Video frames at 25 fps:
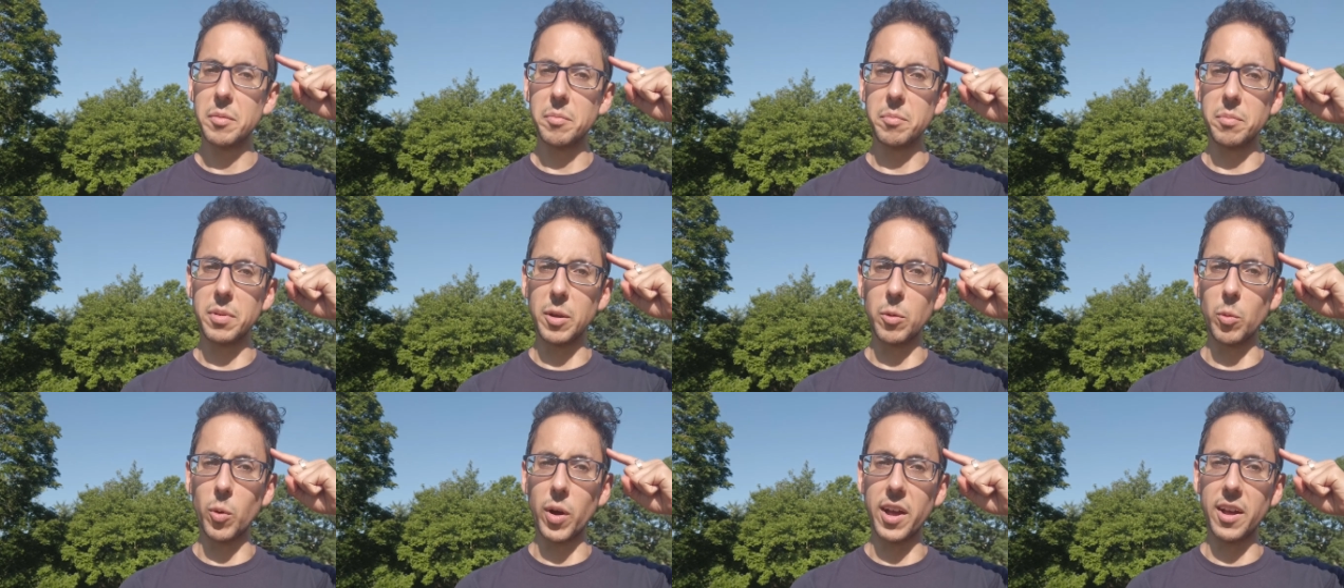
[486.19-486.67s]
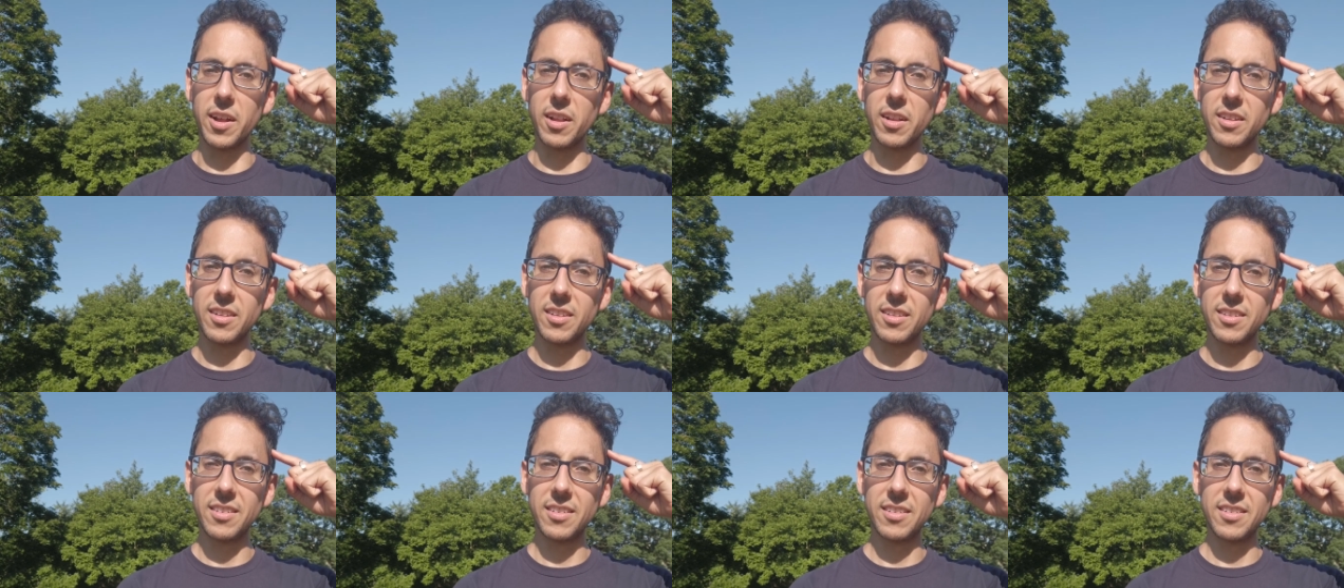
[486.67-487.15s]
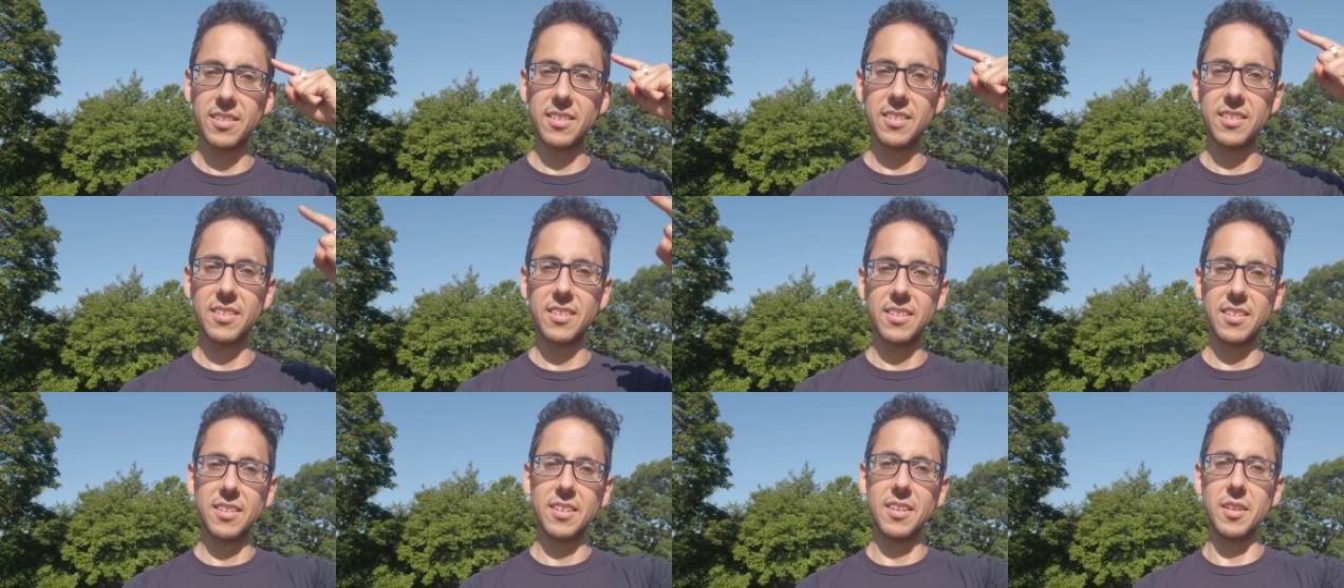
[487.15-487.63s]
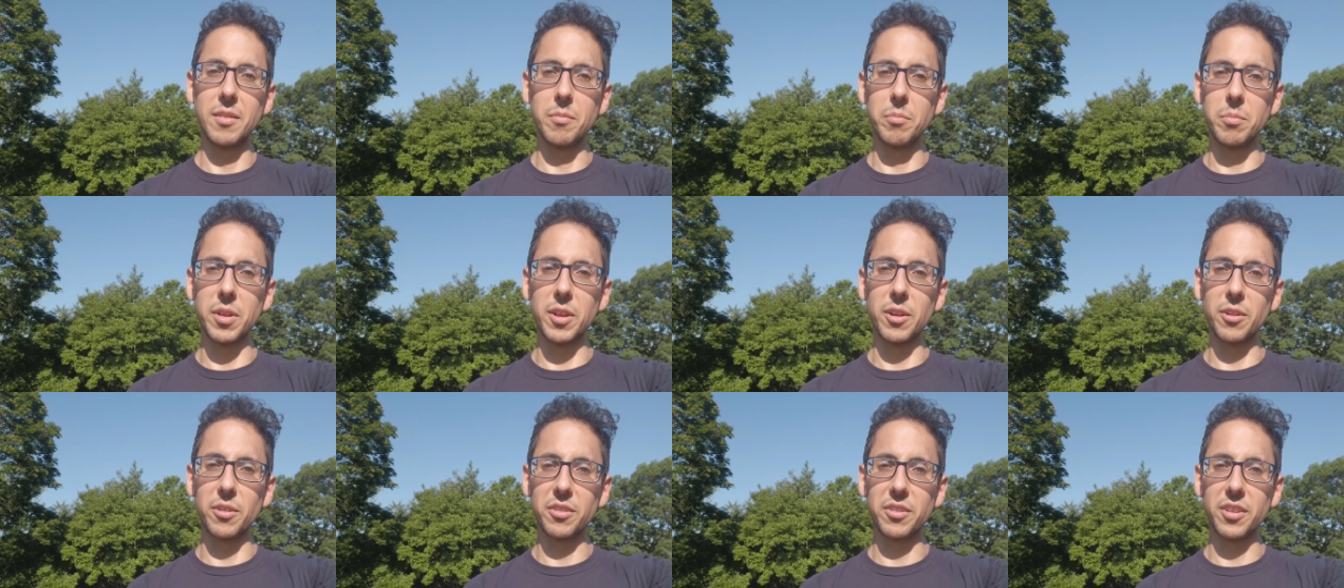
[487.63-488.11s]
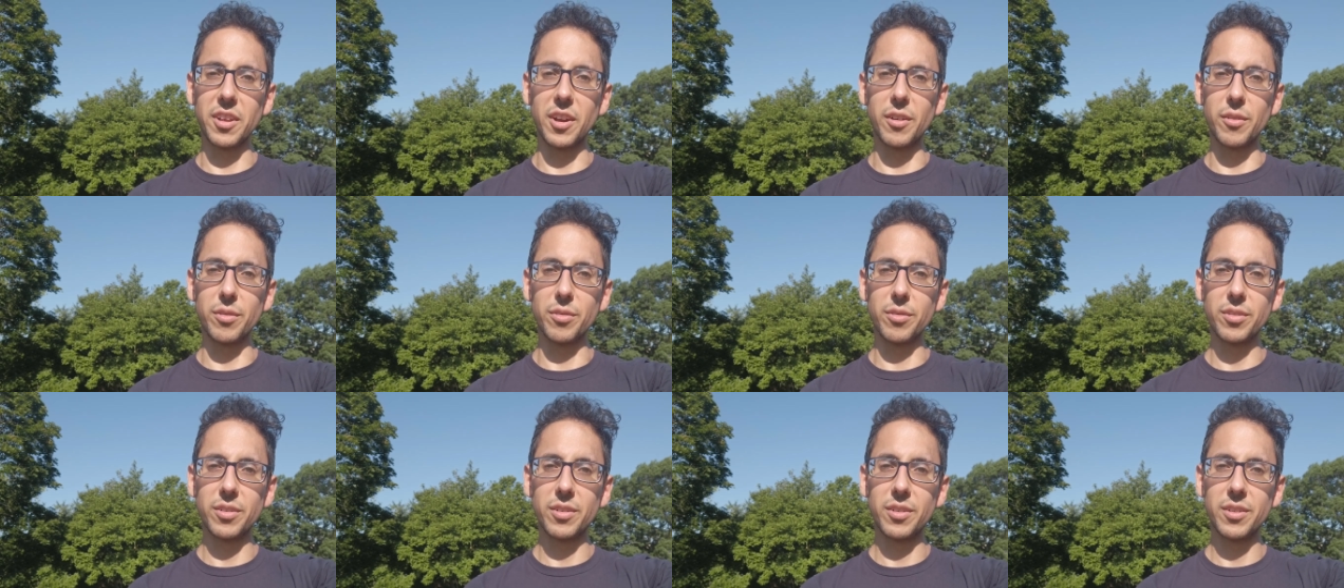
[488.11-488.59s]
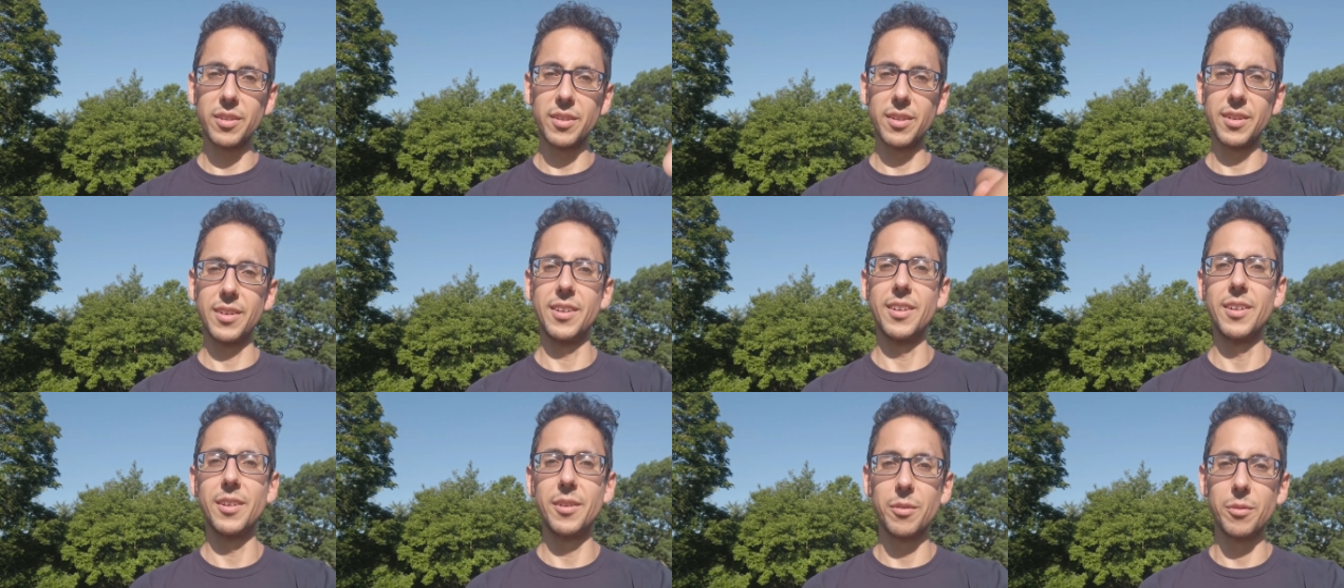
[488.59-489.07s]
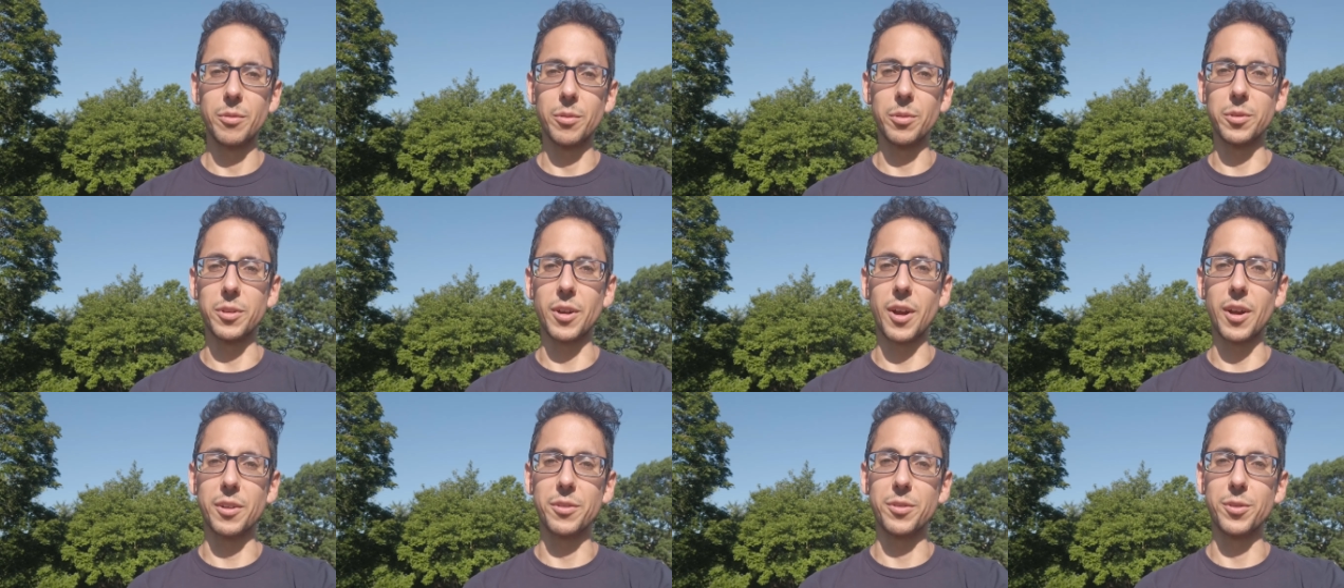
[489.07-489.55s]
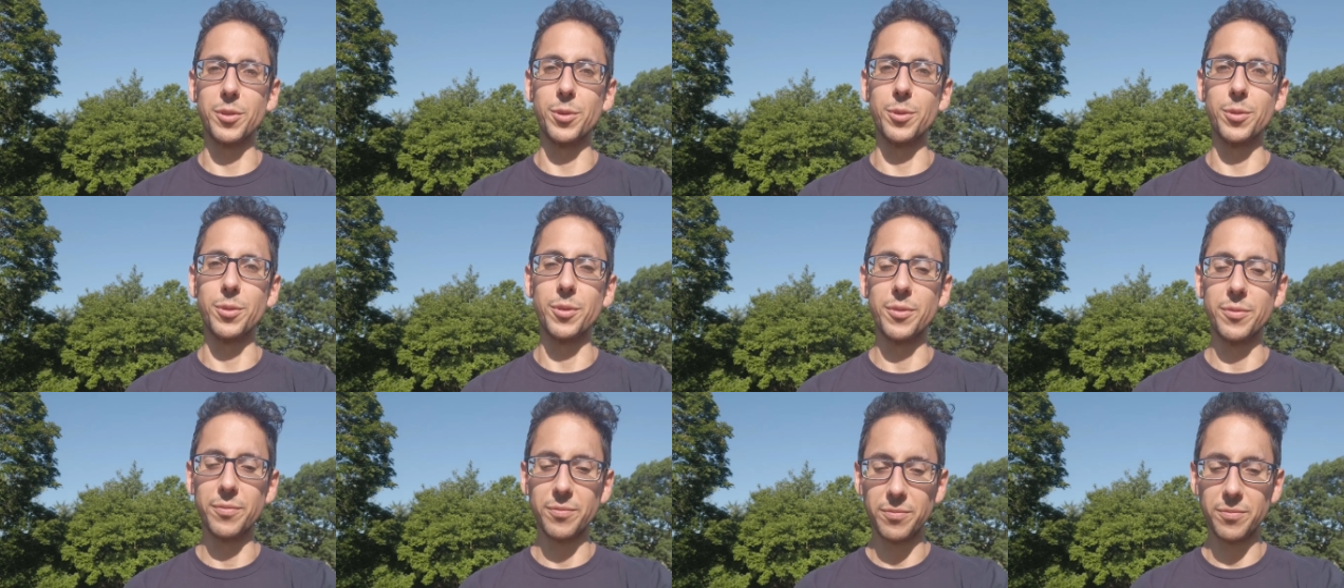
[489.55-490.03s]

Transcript: be well, and be yourself. We'll talk soon.